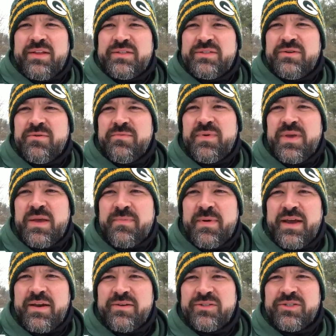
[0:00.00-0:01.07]
Let's do it big.
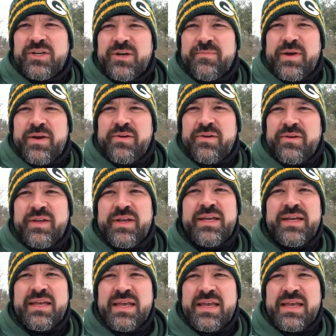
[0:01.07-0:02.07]
Packers jump out early.